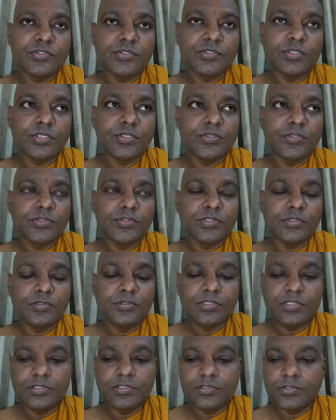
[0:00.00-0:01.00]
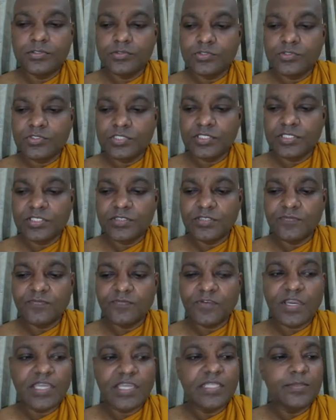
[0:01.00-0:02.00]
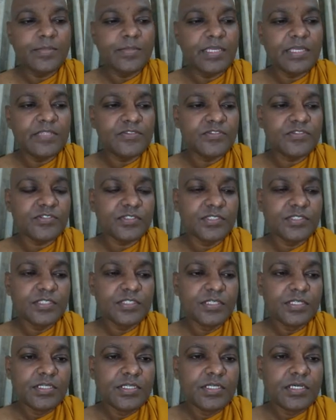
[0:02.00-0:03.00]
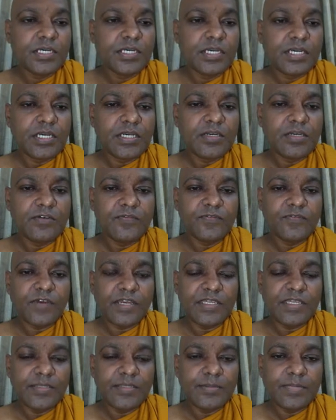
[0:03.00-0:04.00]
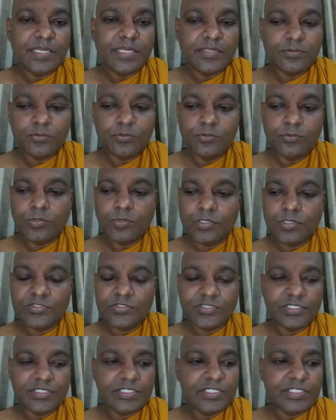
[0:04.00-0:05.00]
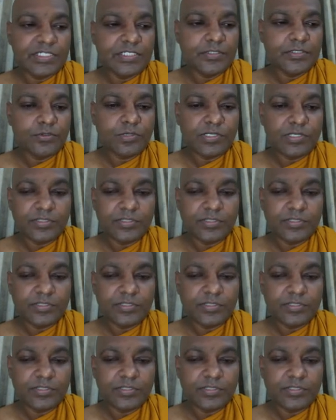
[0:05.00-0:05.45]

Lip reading: You don't need to use the Feynman's Feynman, who was a